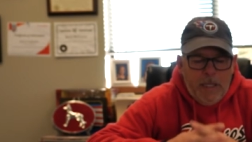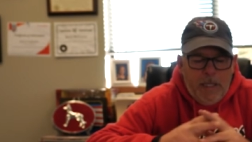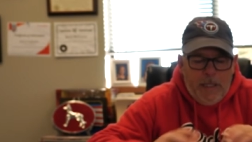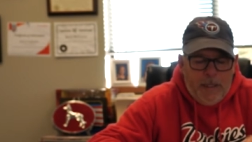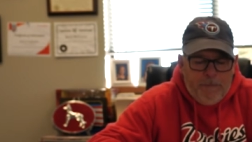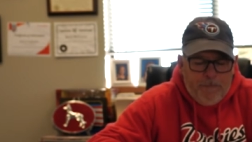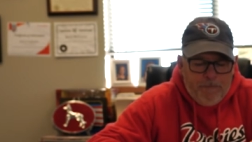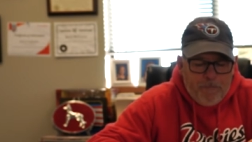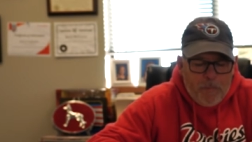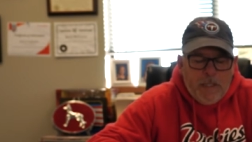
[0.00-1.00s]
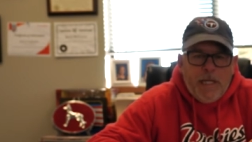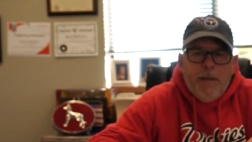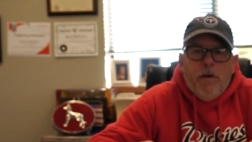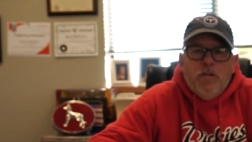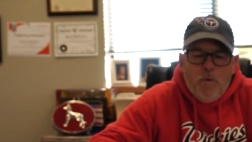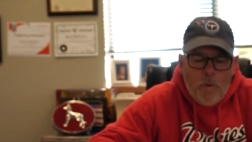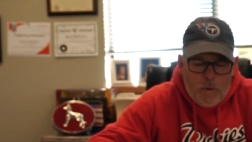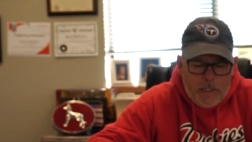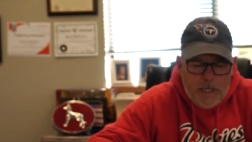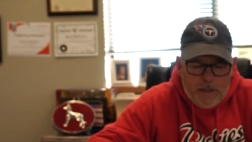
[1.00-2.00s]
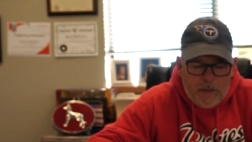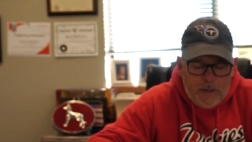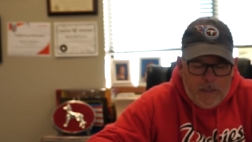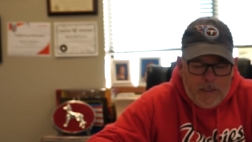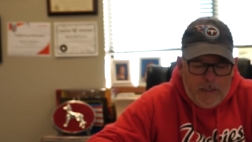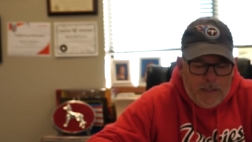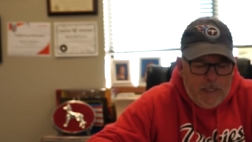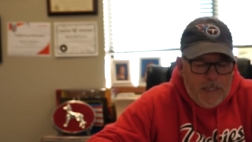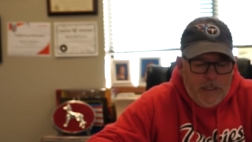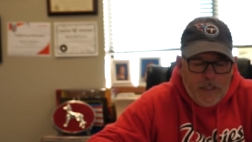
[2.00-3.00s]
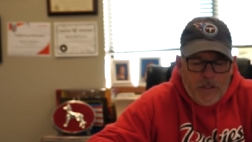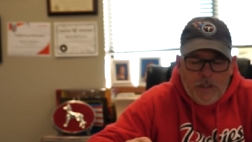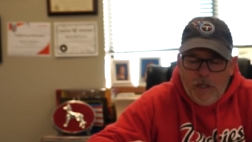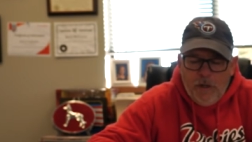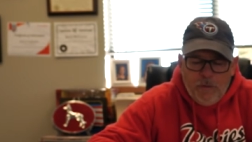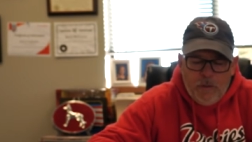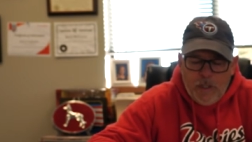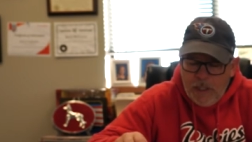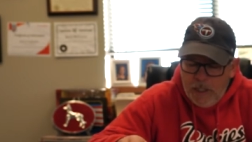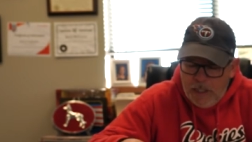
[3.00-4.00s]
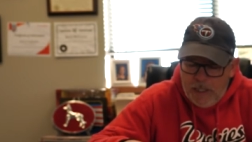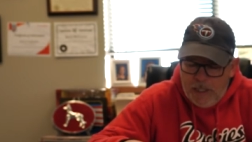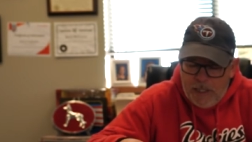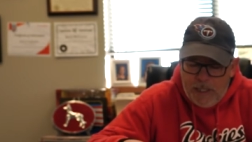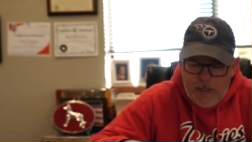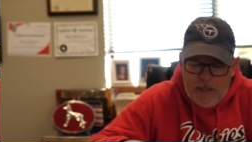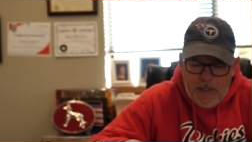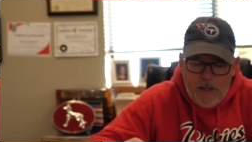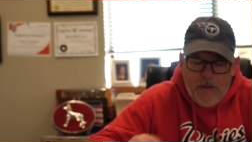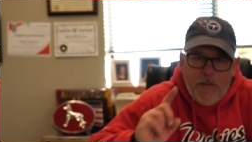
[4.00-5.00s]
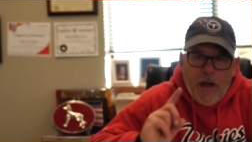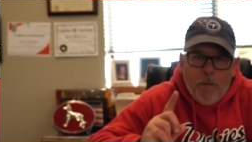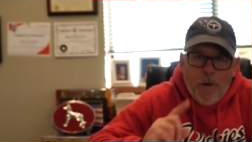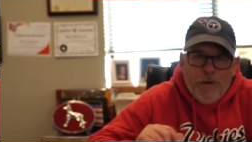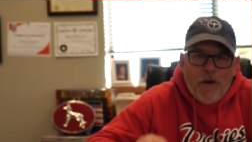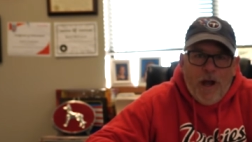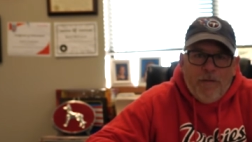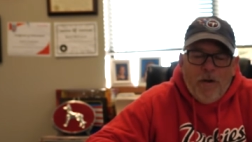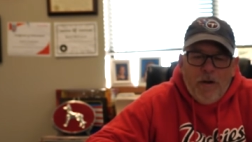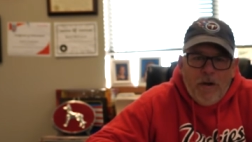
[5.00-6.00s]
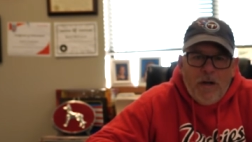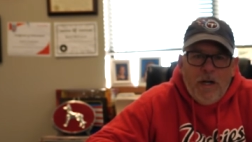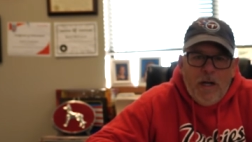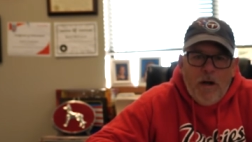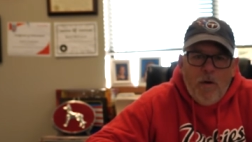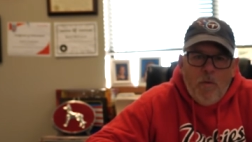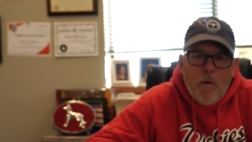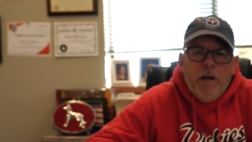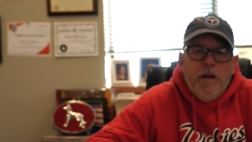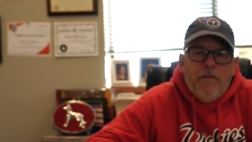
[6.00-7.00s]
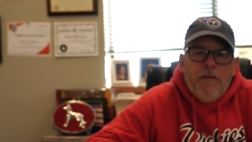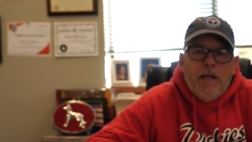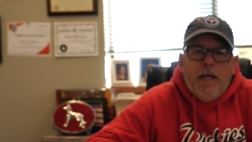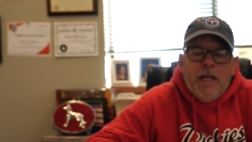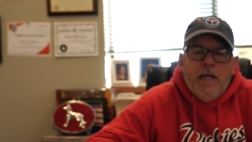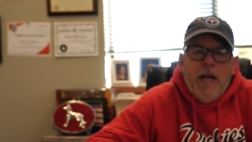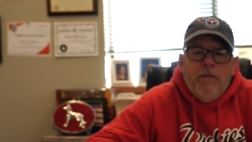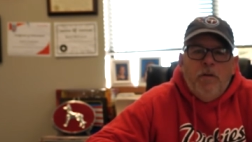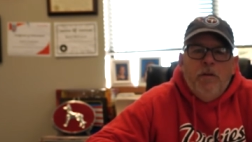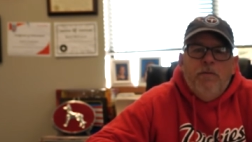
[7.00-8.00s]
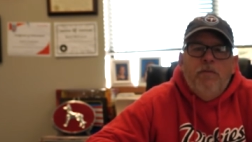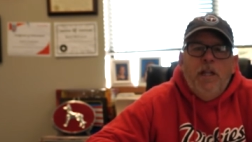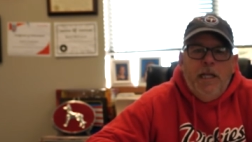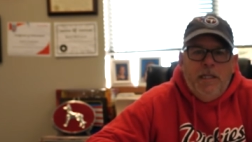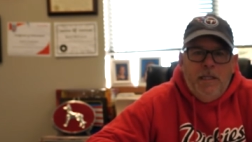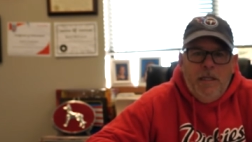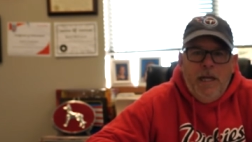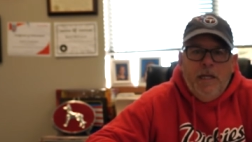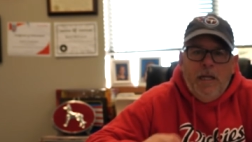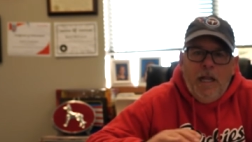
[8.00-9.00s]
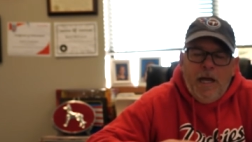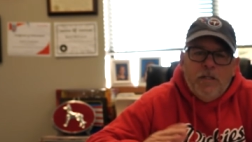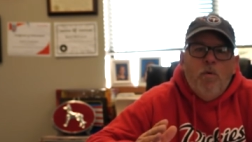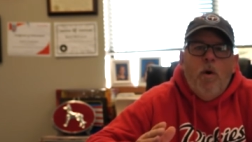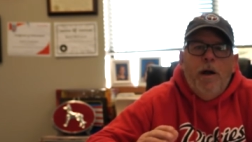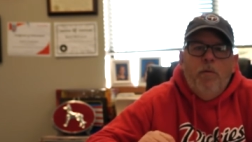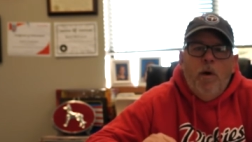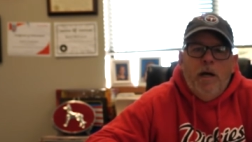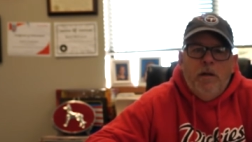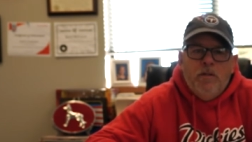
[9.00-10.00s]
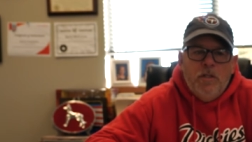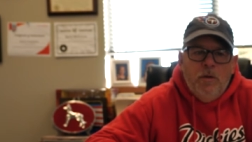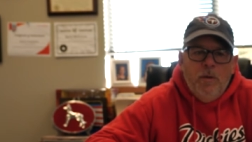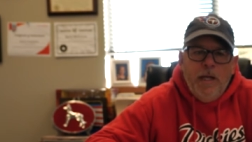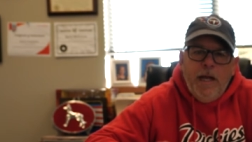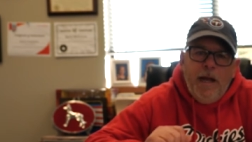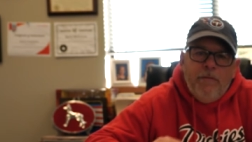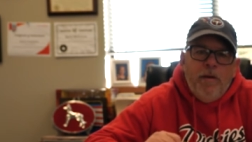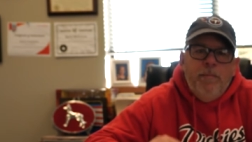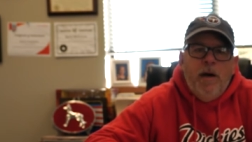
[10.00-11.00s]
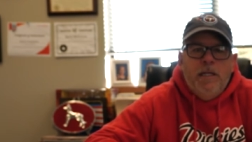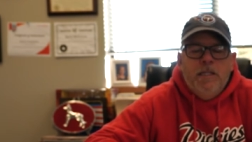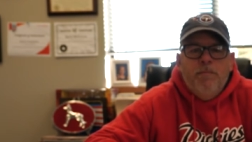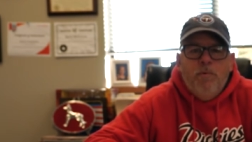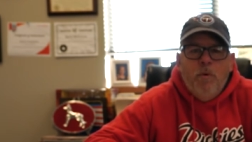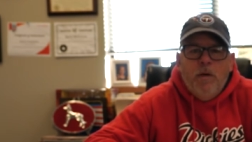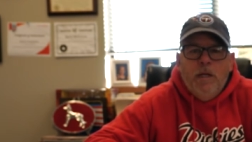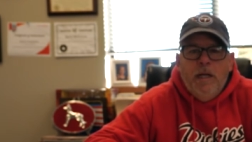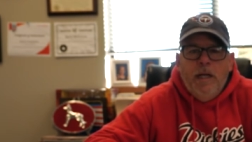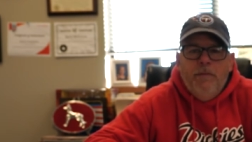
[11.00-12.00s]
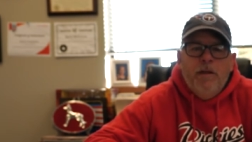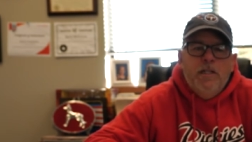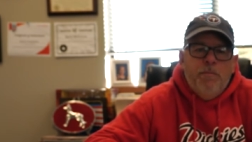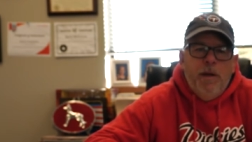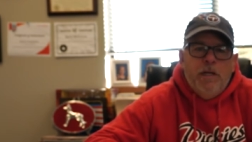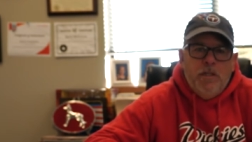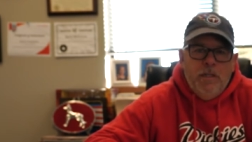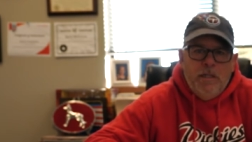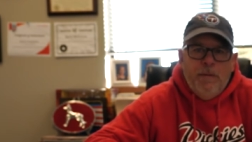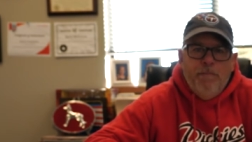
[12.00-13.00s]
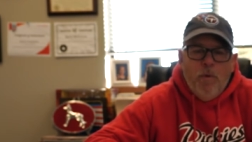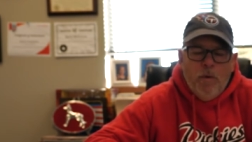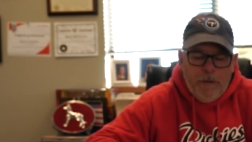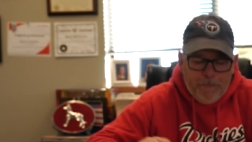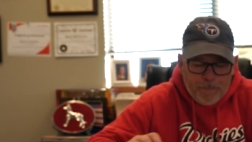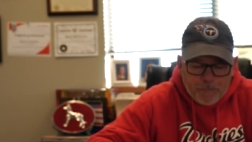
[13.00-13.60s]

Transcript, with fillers: Um, keep our scores down, uh, and it just shows uh, that one driver what an effect they can have on the fleet, and it lasts quite a while. So everybody's important. Every inspection is important.